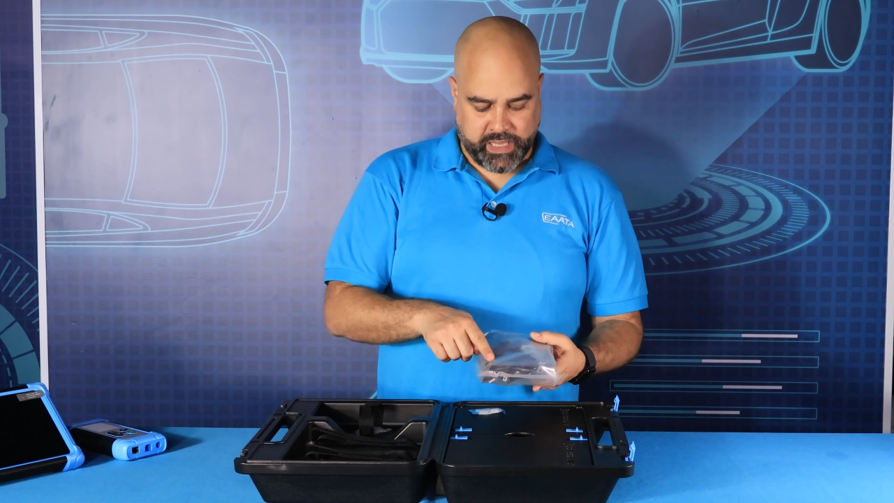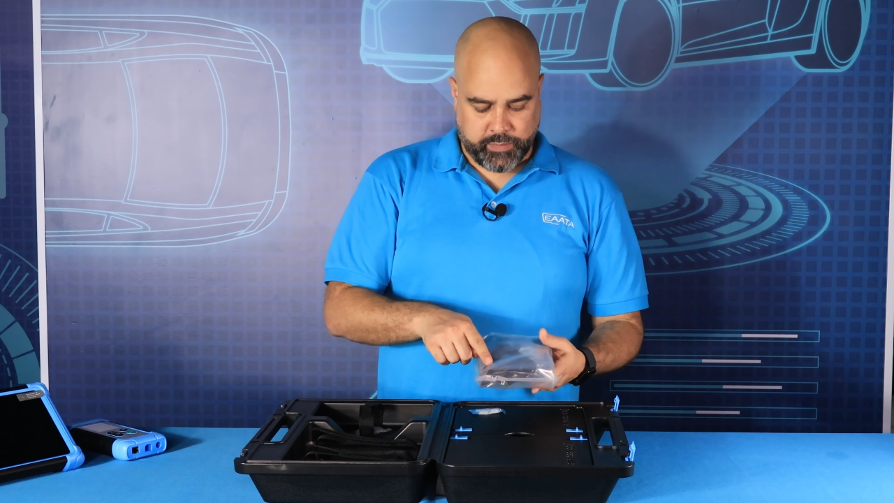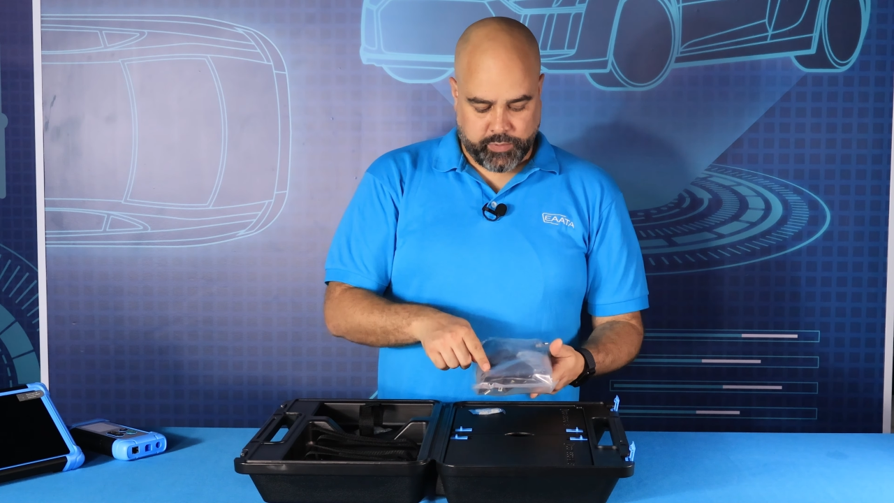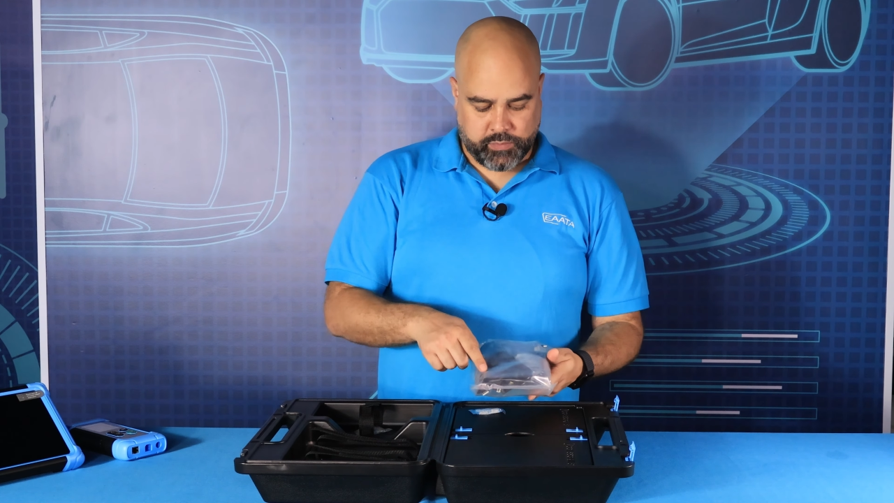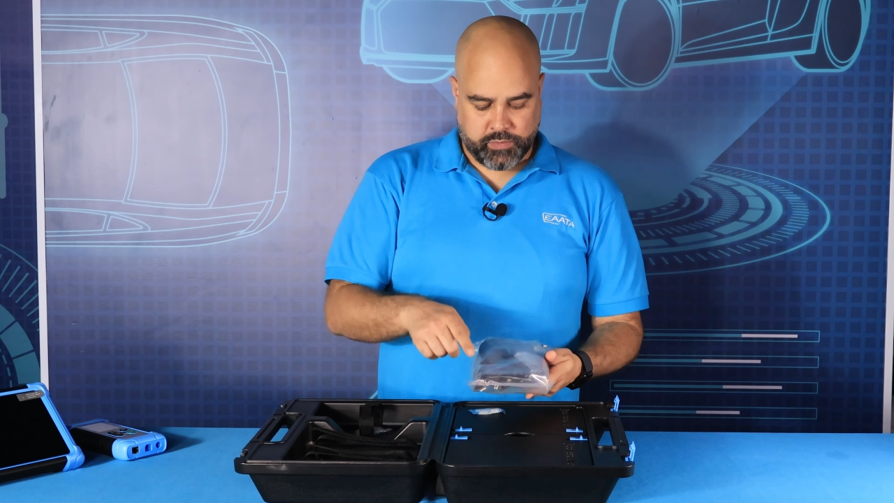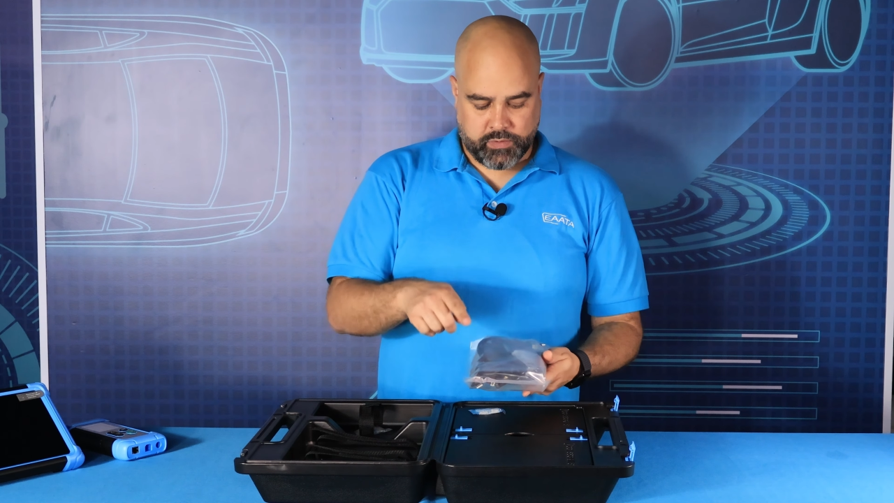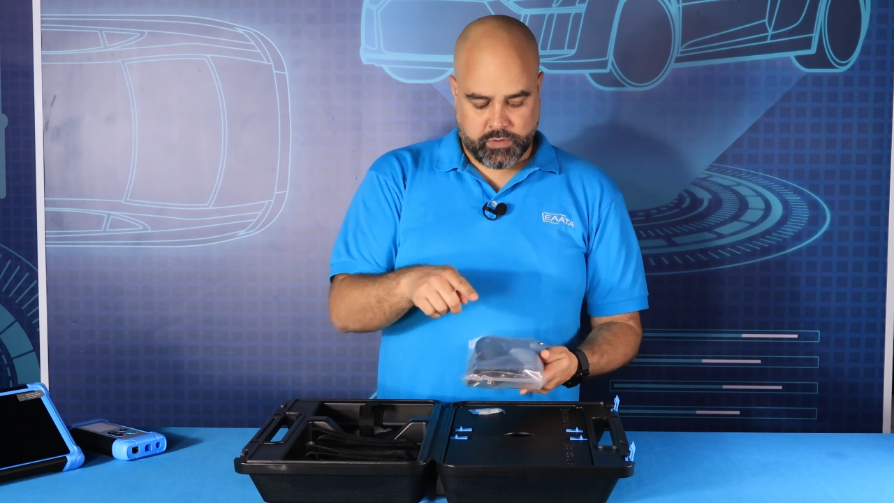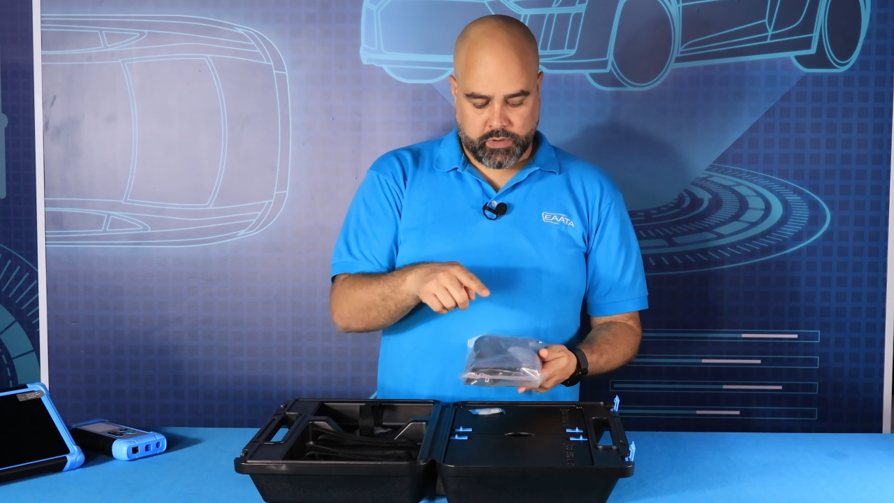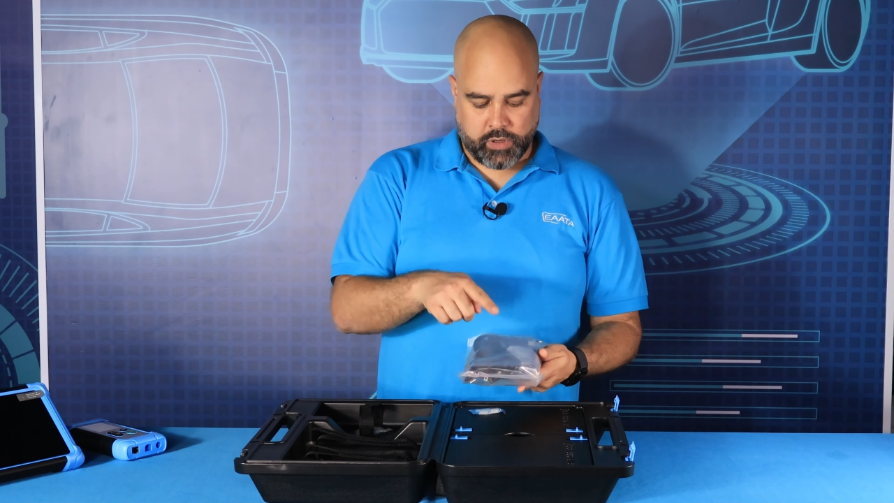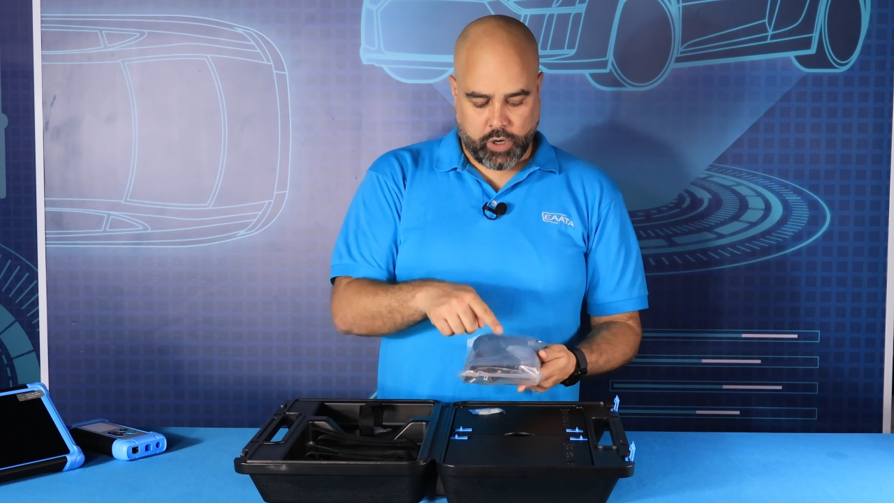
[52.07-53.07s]
cable,
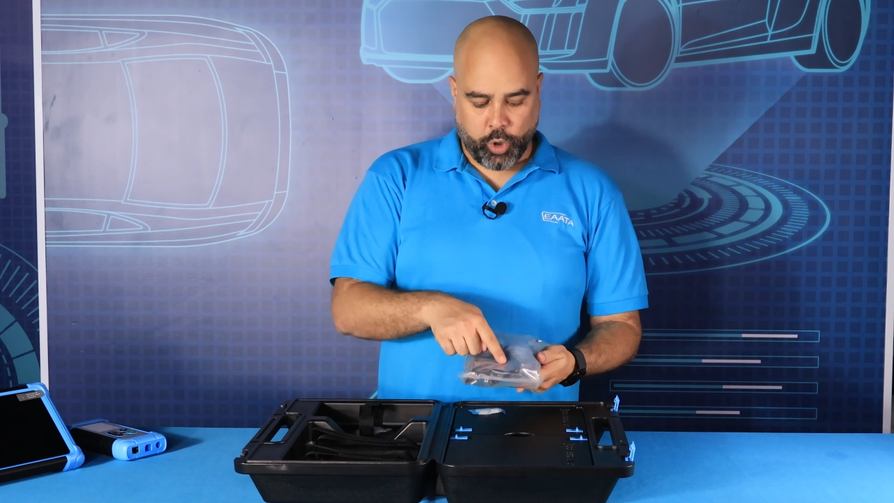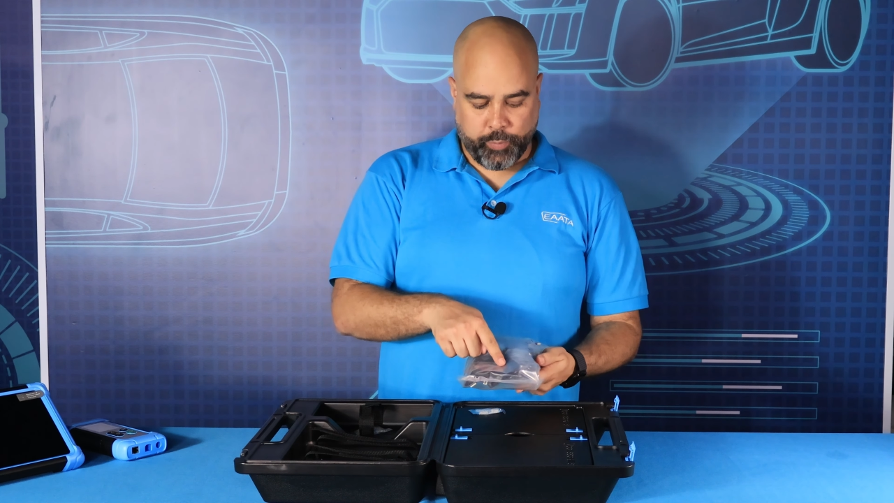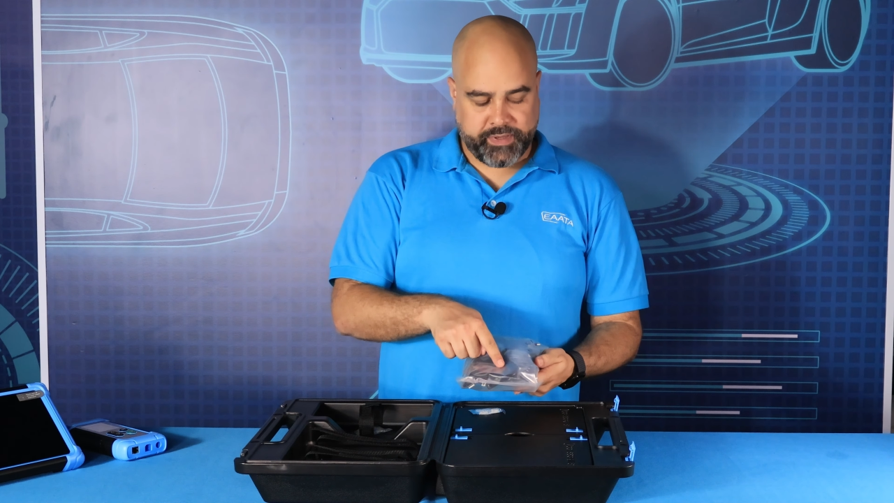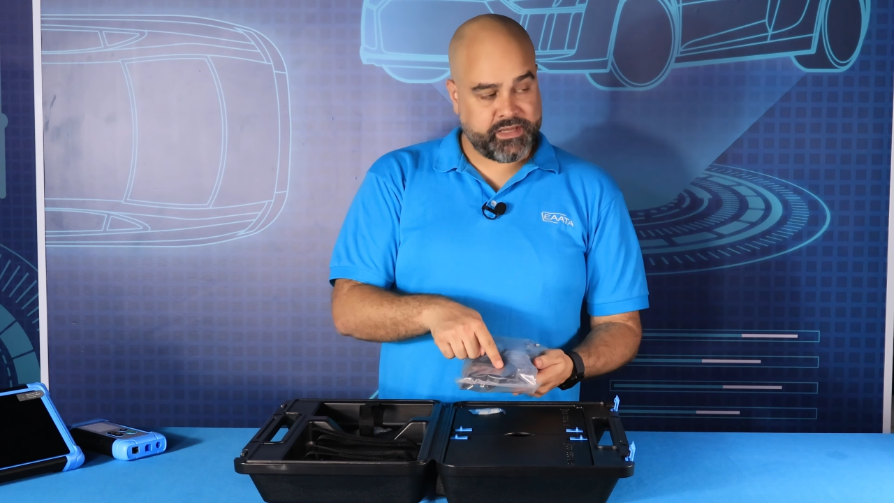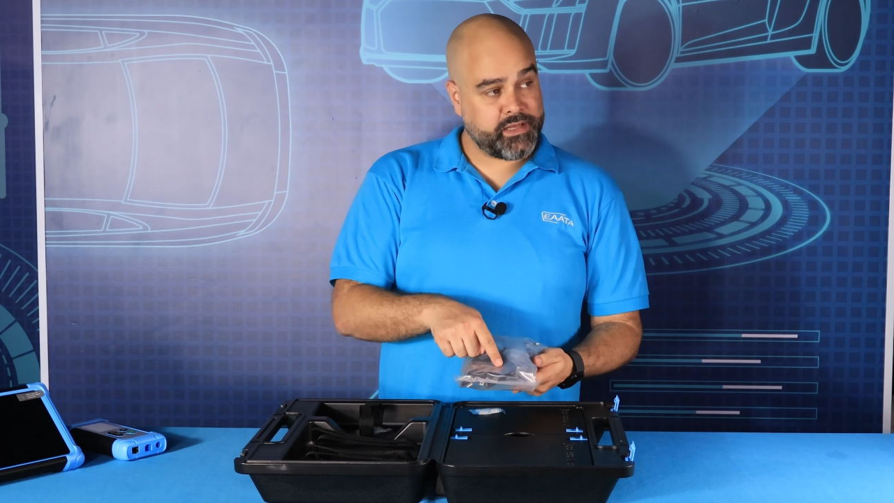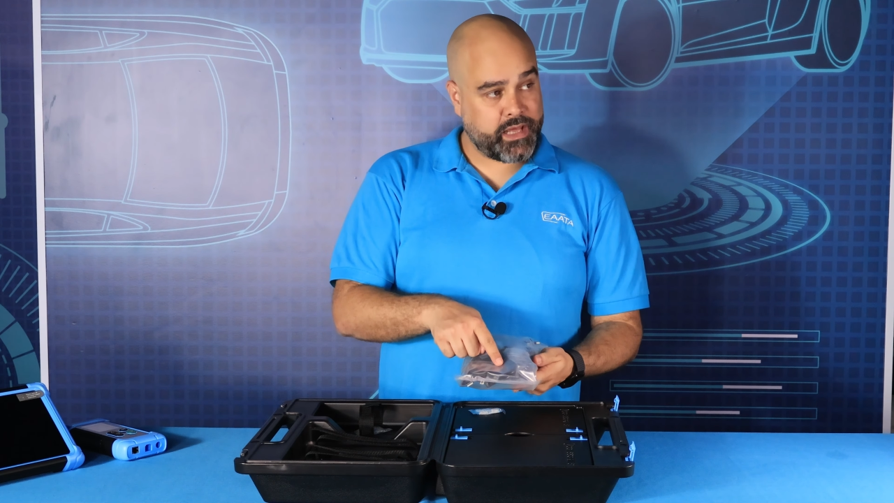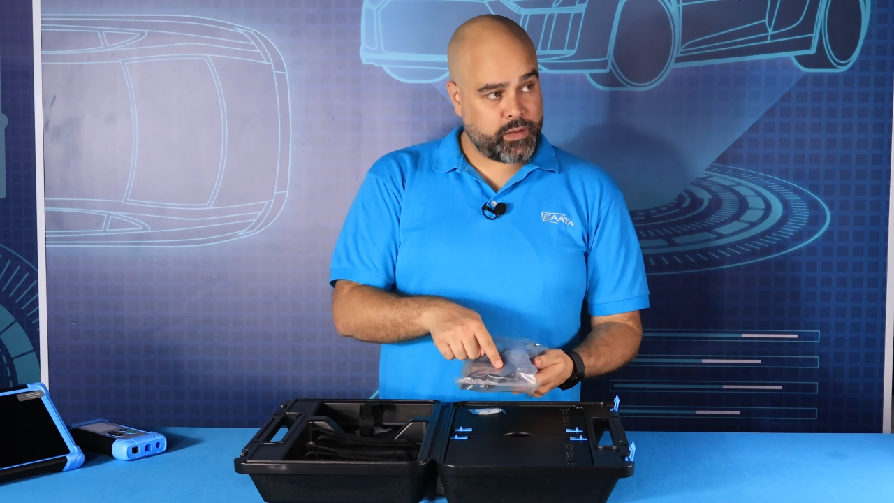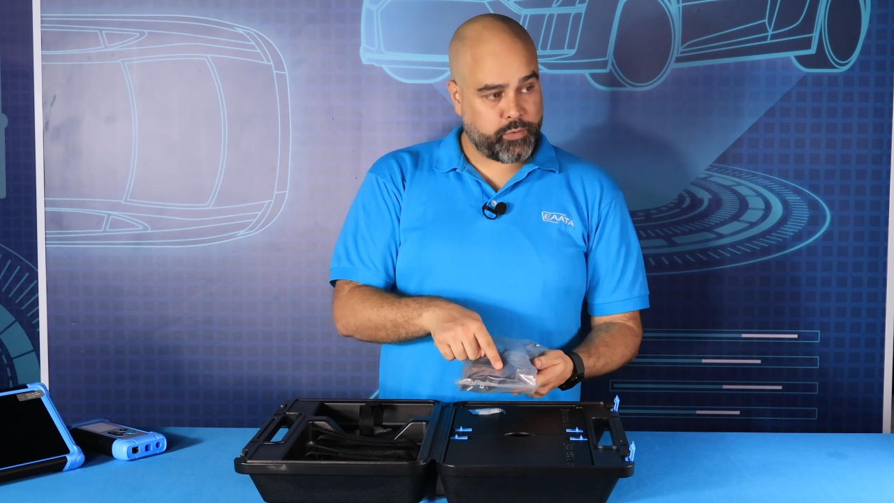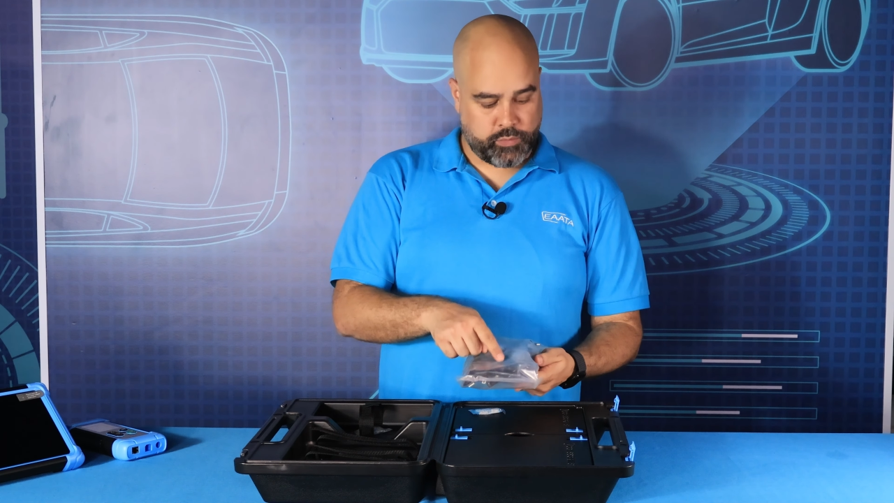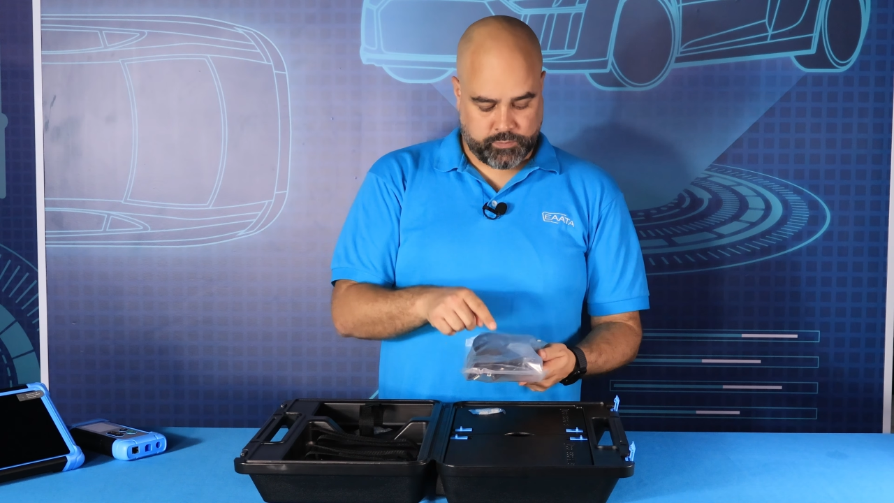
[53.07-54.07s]
OBD
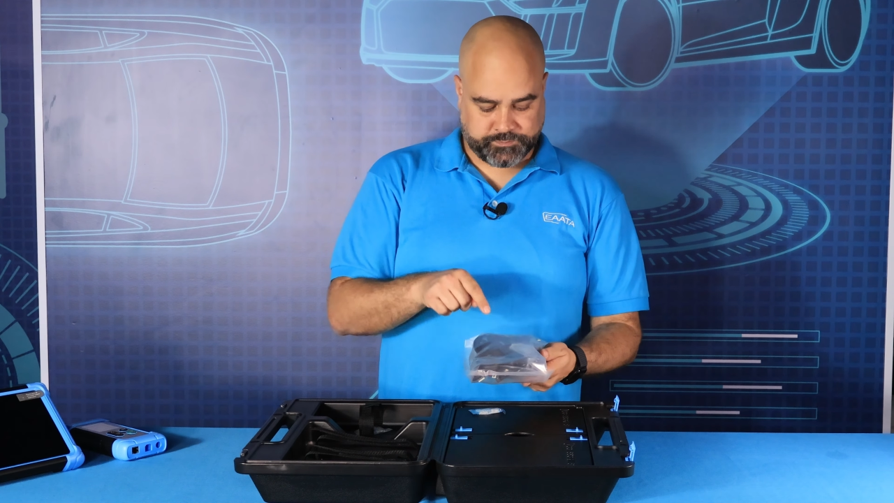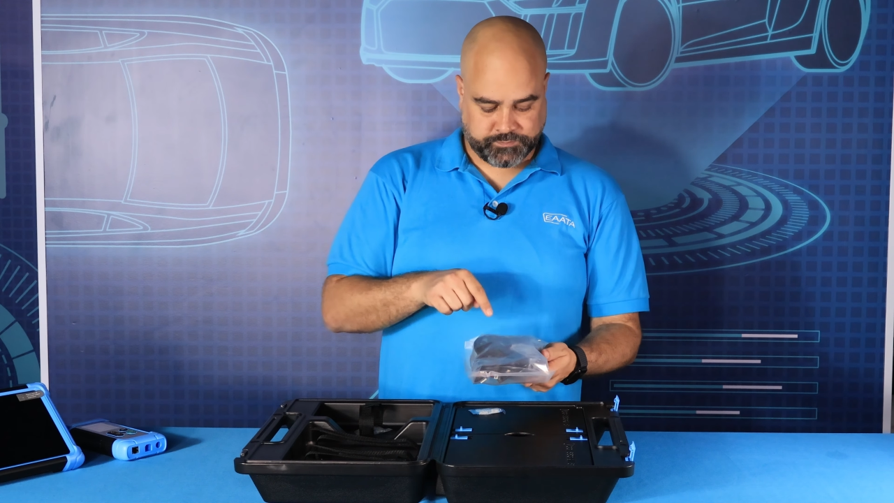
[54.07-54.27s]
cable,